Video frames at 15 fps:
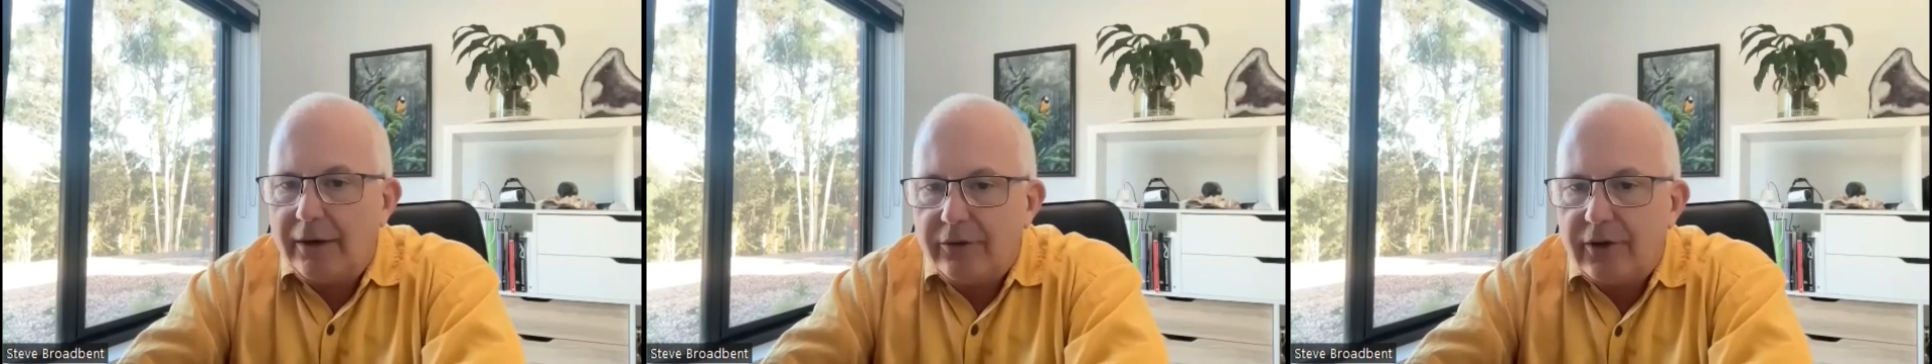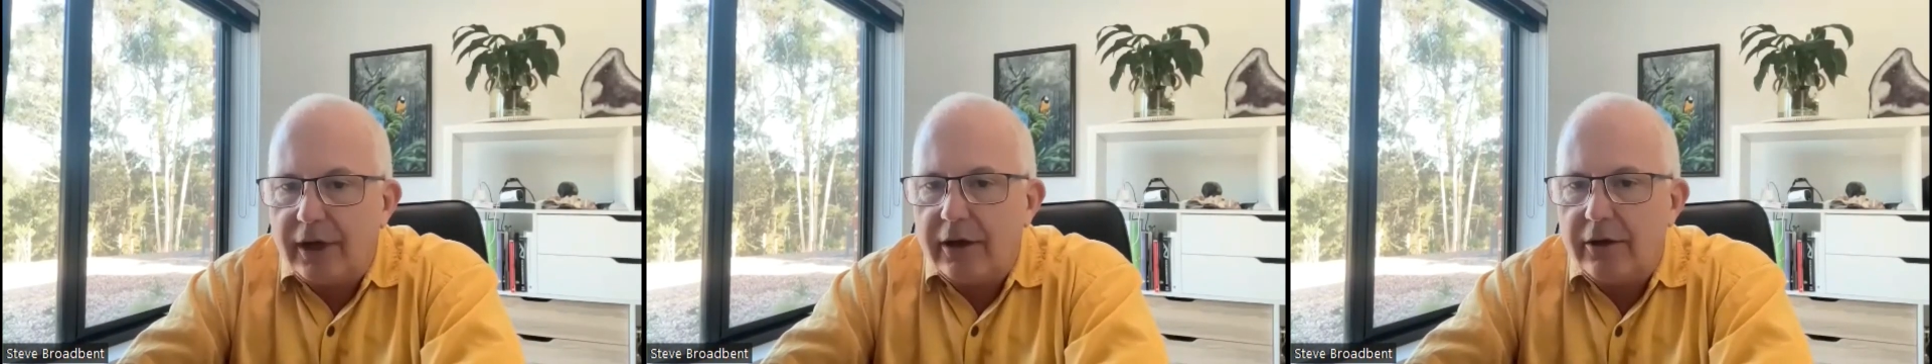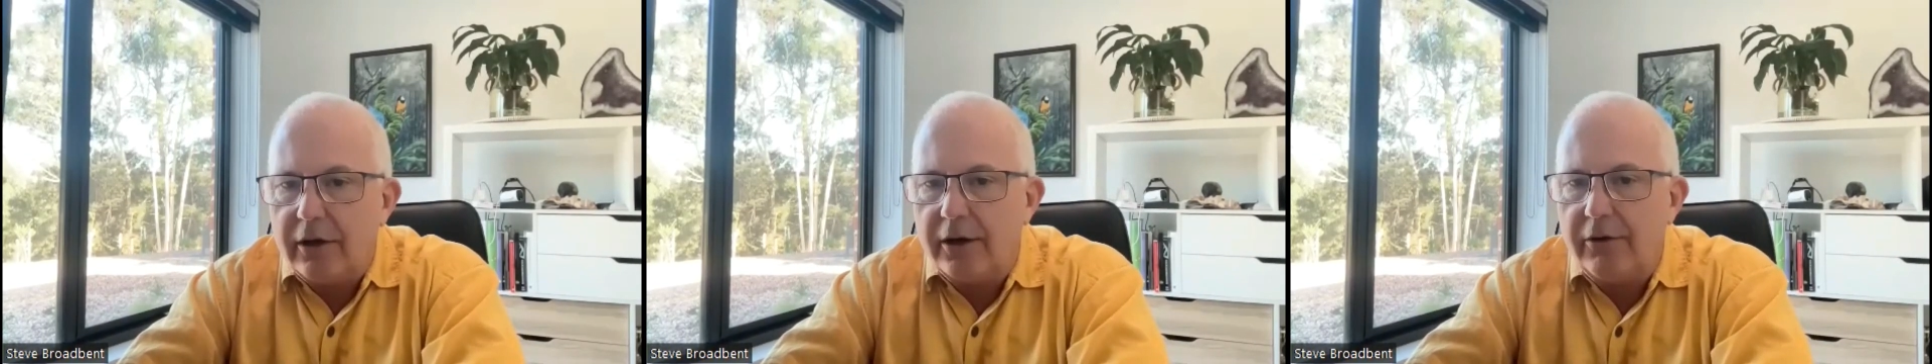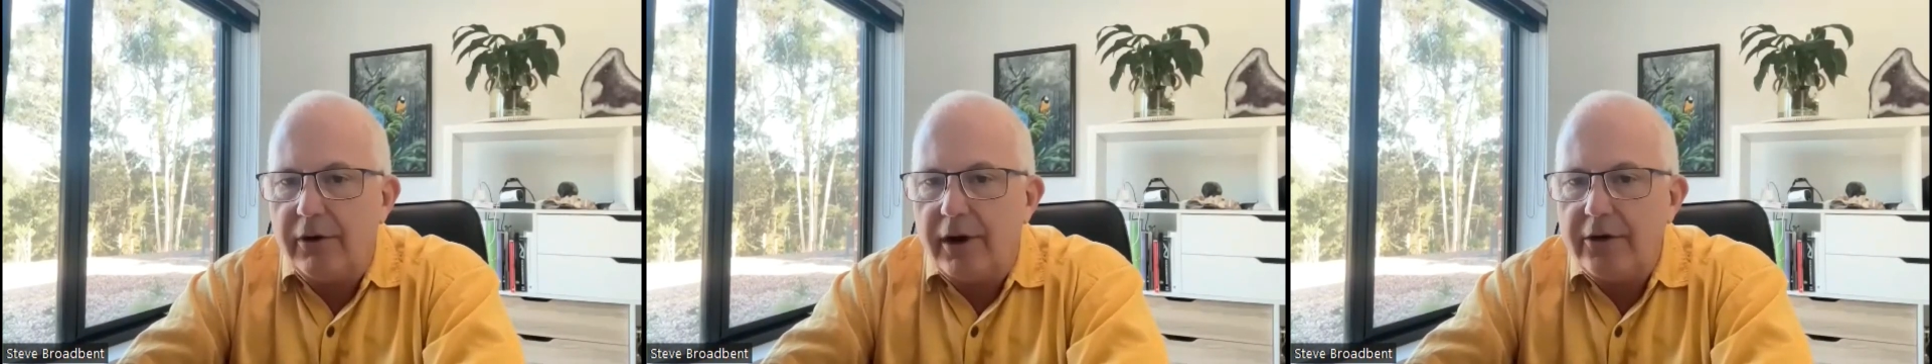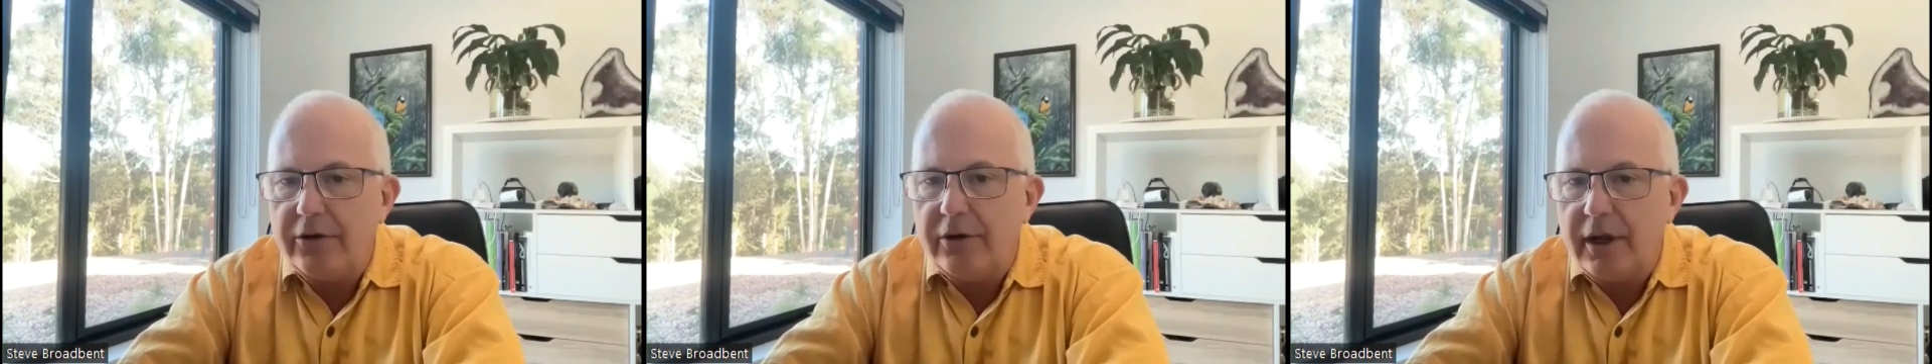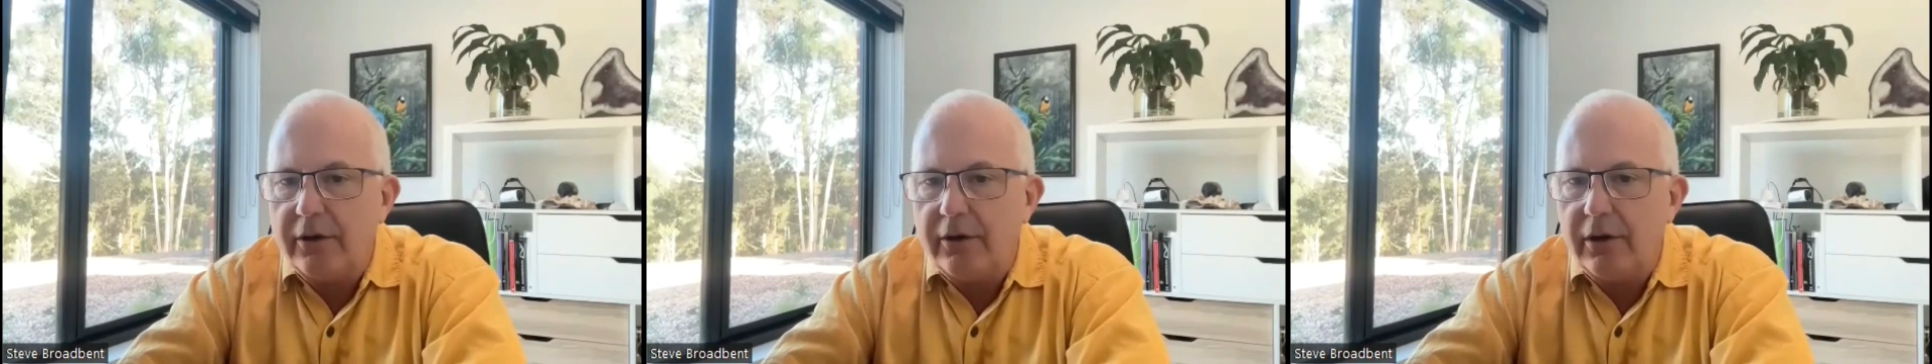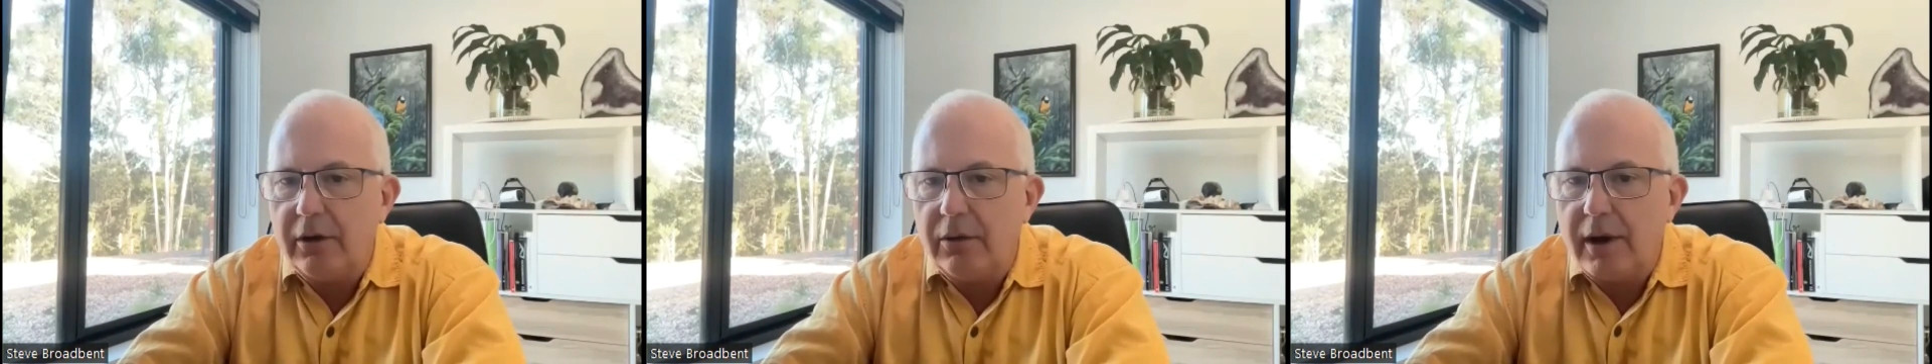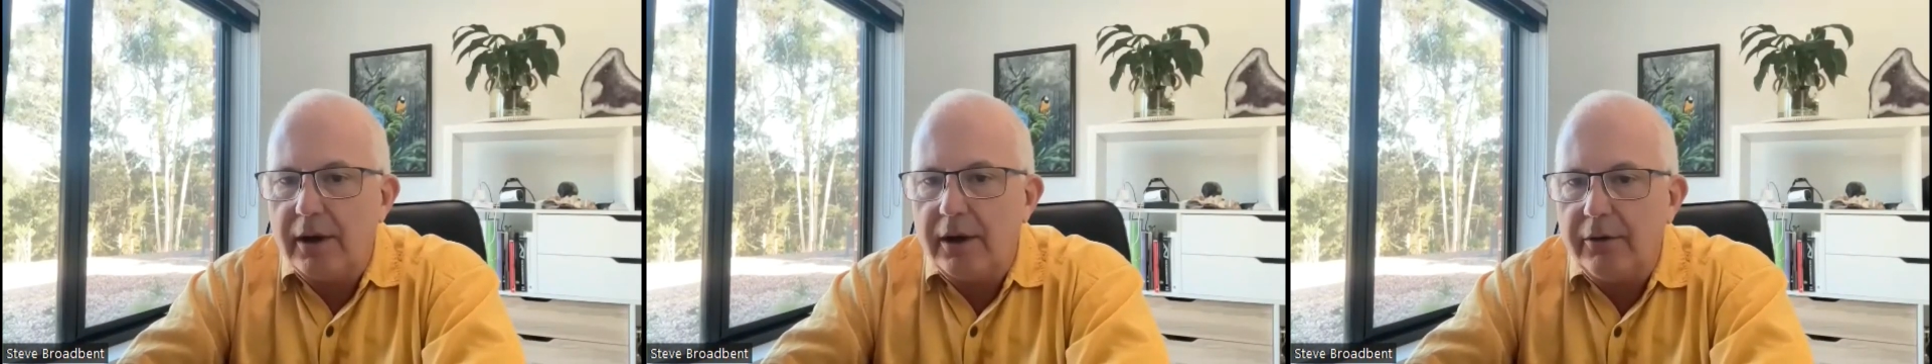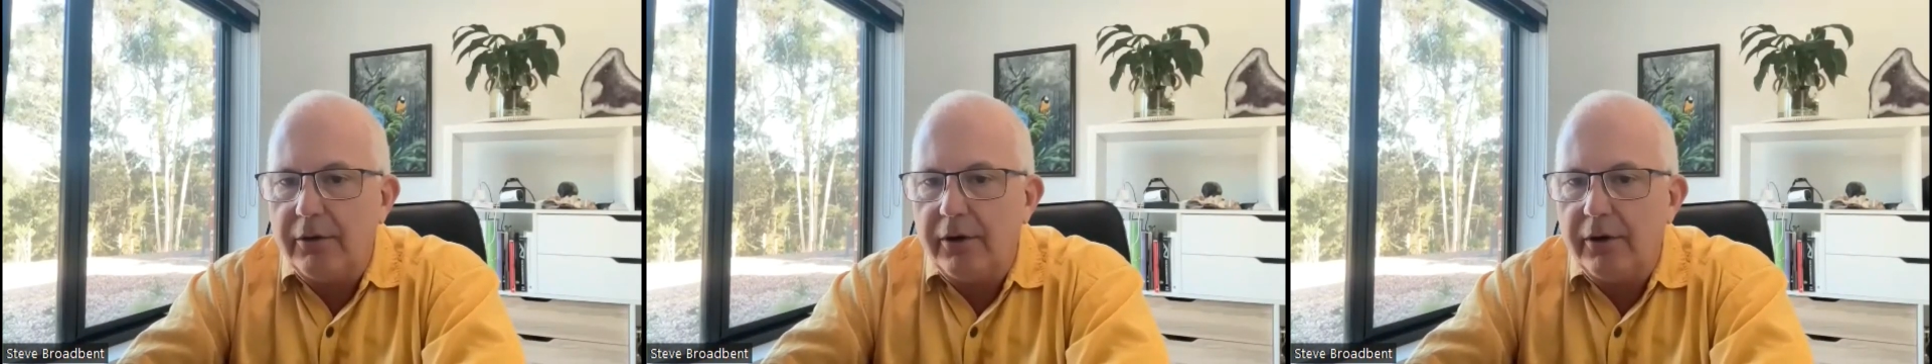second generation anticoagulant